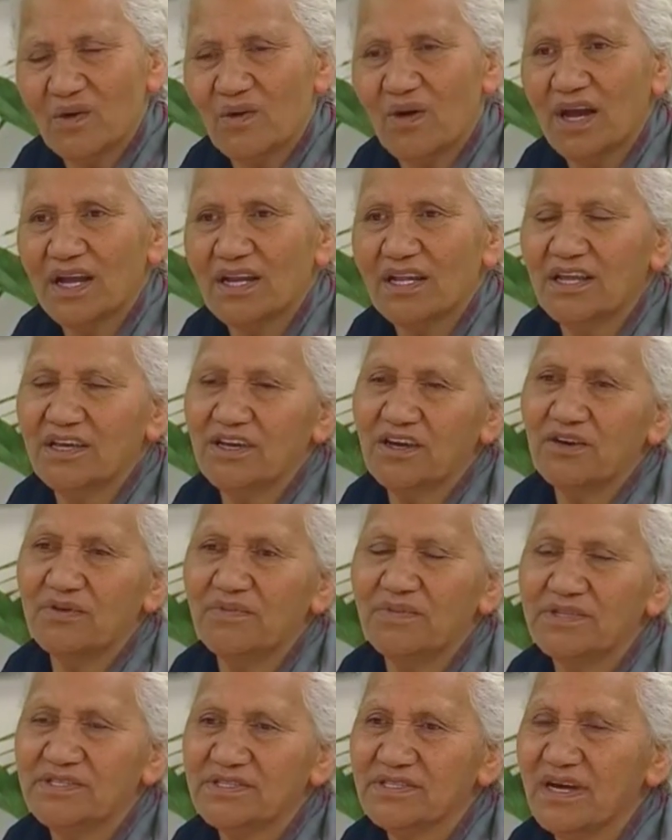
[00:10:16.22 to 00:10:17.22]
quietly
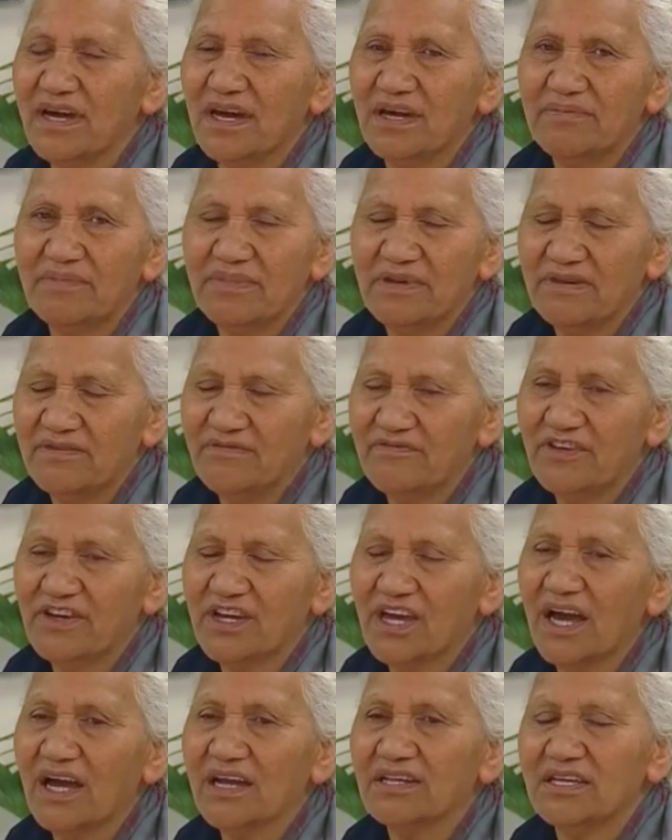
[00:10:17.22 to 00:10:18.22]
go beside. But if
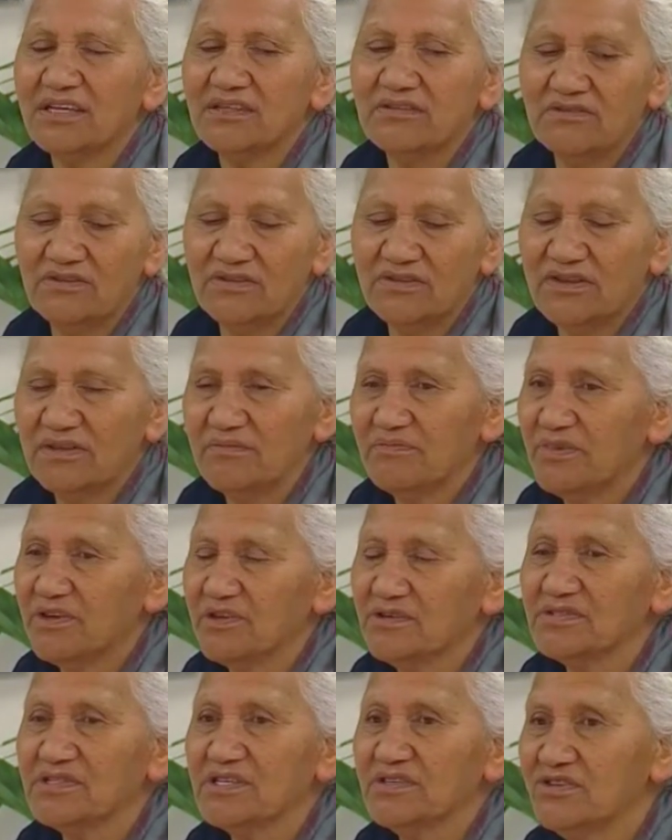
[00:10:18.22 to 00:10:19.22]
you can't get to them
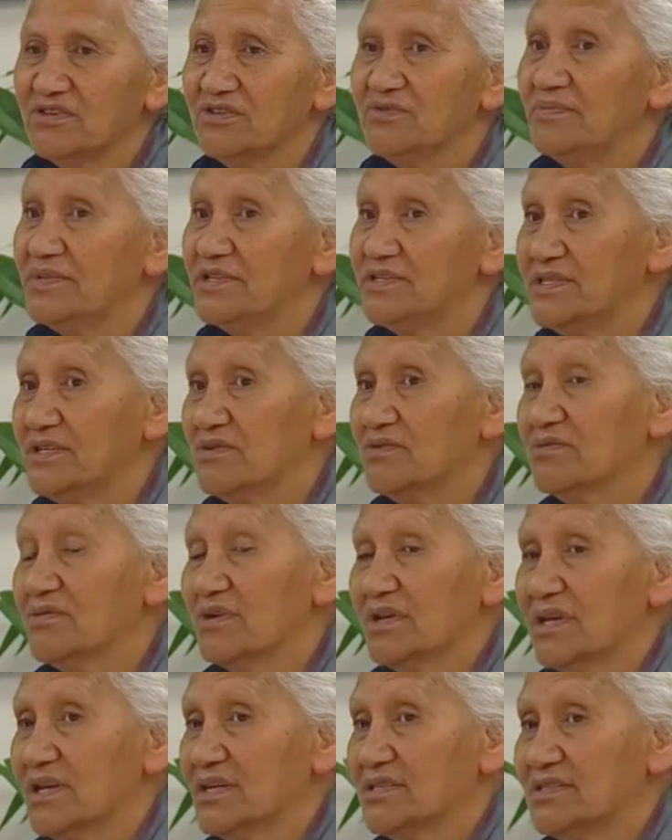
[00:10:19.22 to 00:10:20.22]
because they're too busy
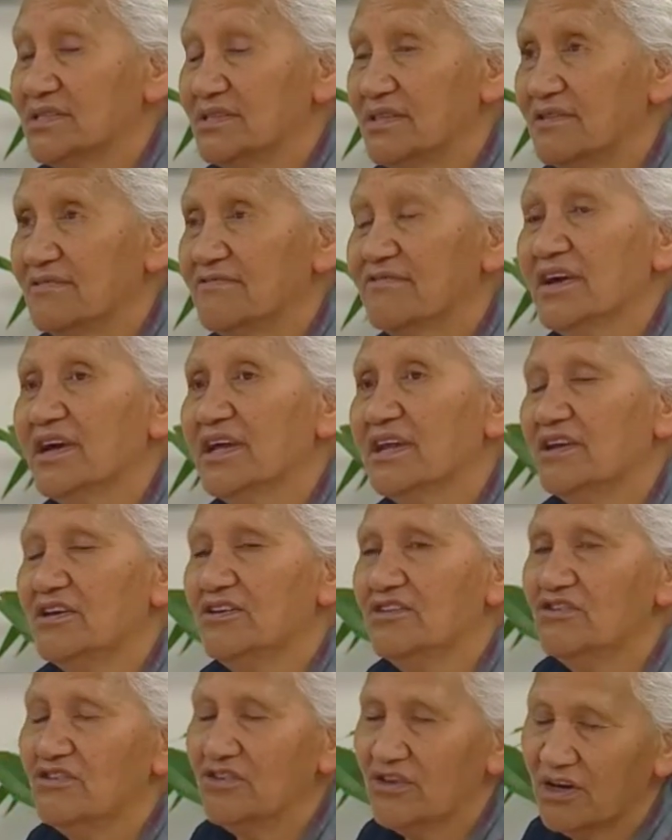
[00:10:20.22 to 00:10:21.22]
organising their
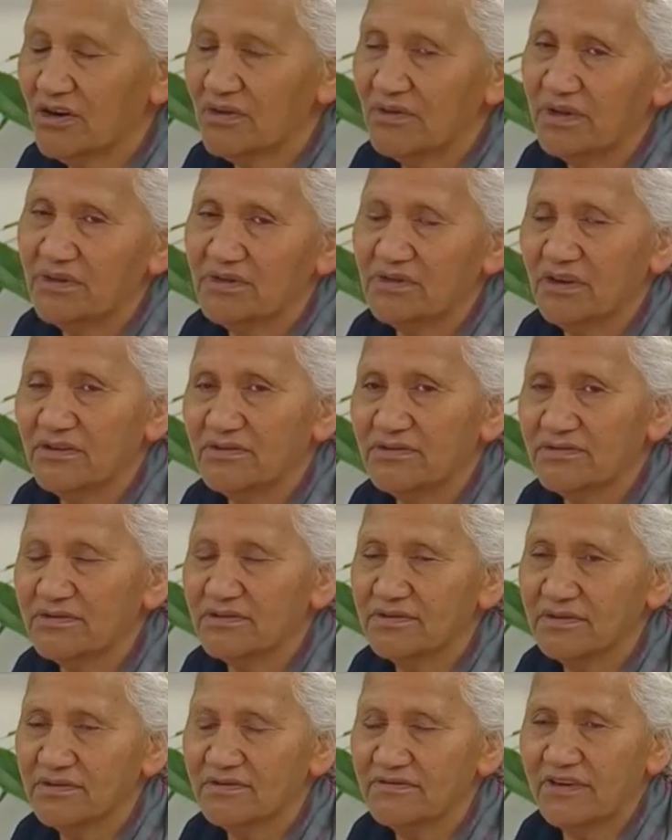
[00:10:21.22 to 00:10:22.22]
whānau, you go and
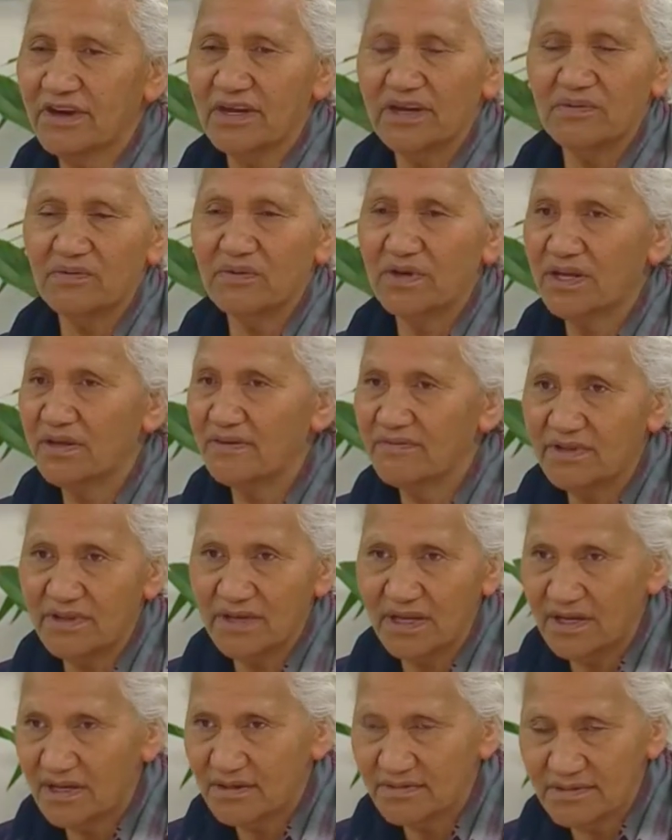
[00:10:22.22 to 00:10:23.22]
total with the whānau, whatever
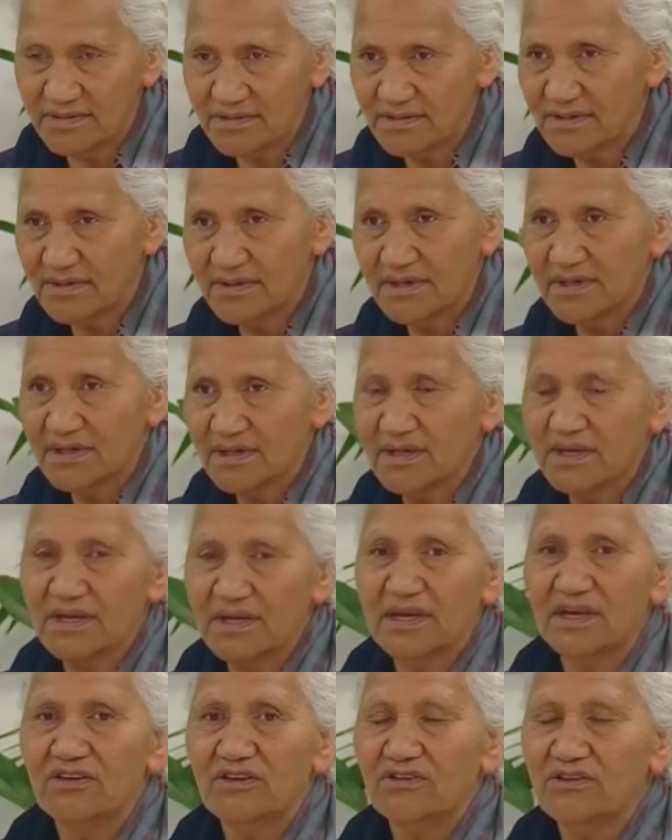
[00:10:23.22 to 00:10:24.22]
that is.
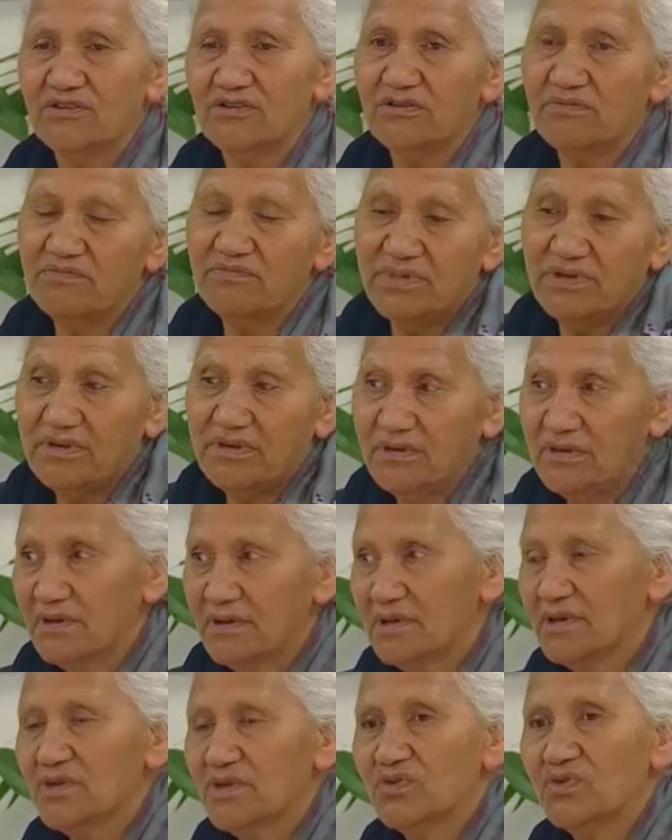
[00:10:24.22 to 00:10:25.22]
You could be
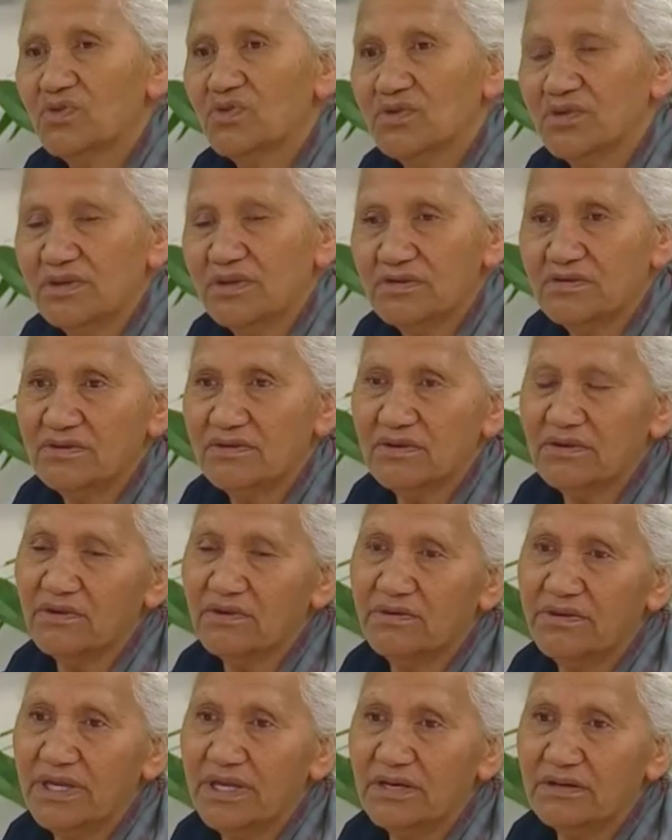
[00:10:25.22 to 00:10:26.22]
talking to the
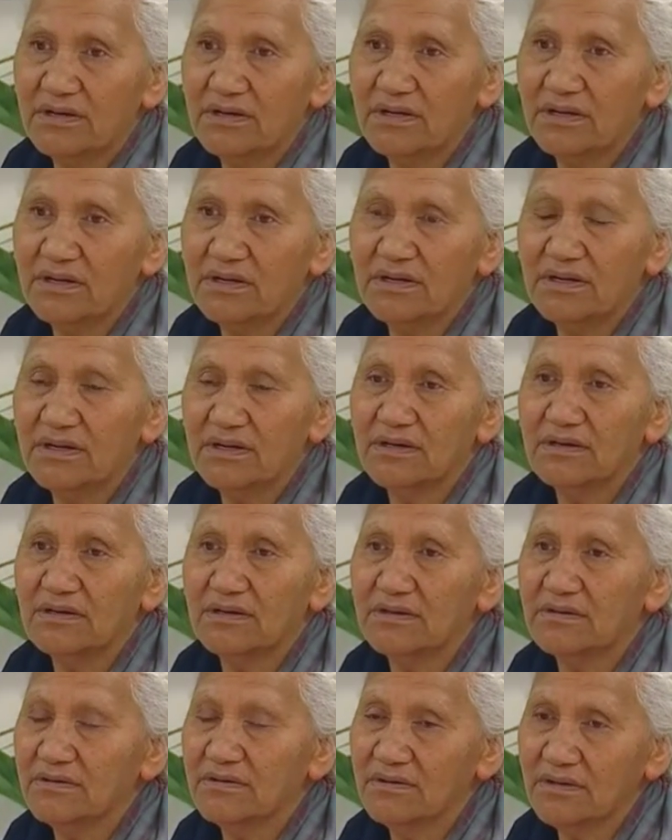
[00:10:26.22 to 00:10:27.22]
kuia
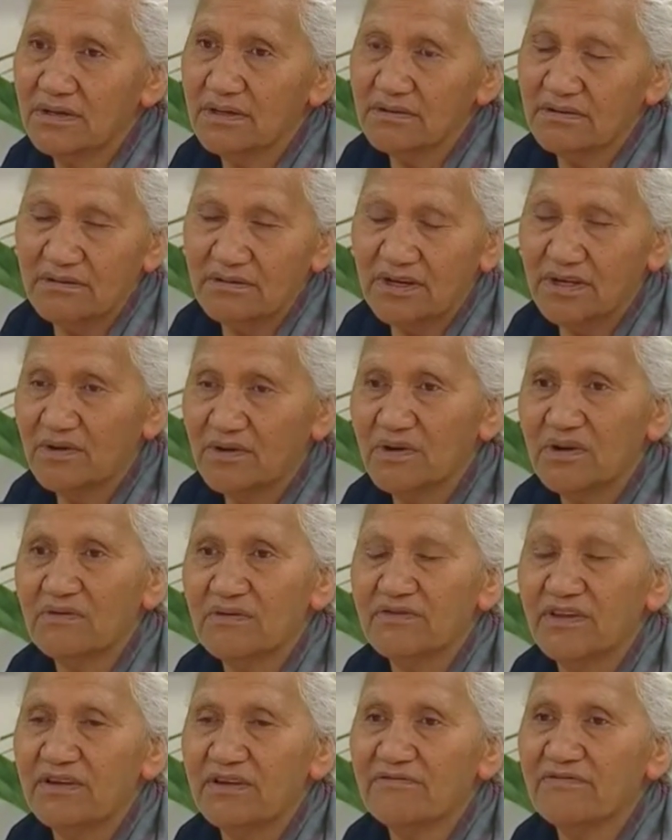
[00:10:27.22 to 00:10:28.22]
or the koro
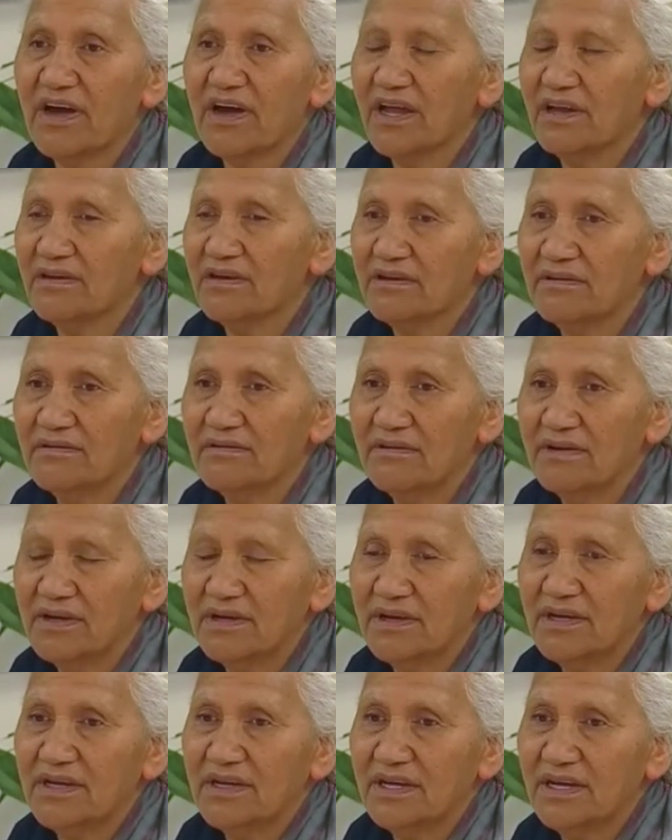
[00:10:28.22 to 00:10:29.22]
of their whānau,
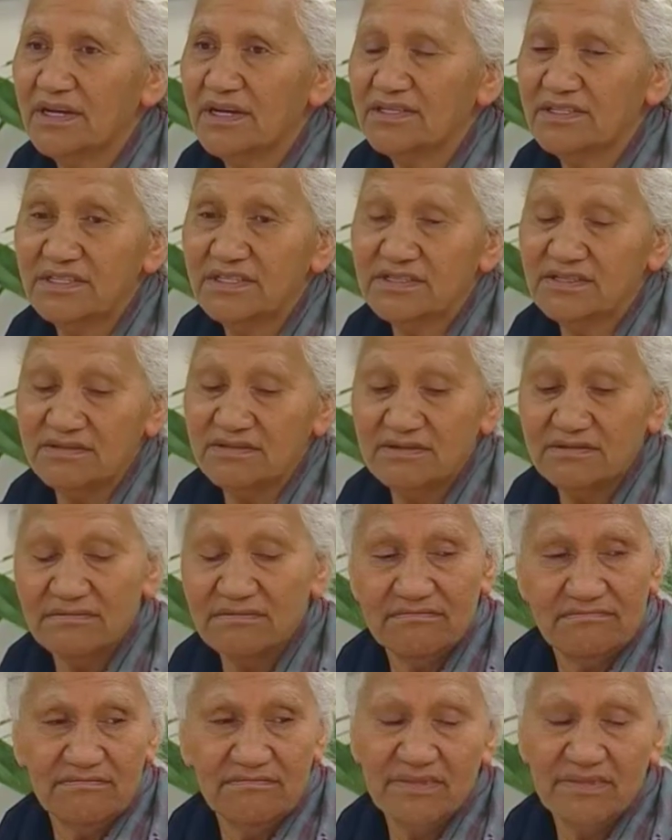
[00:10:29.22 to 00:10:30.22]
and just,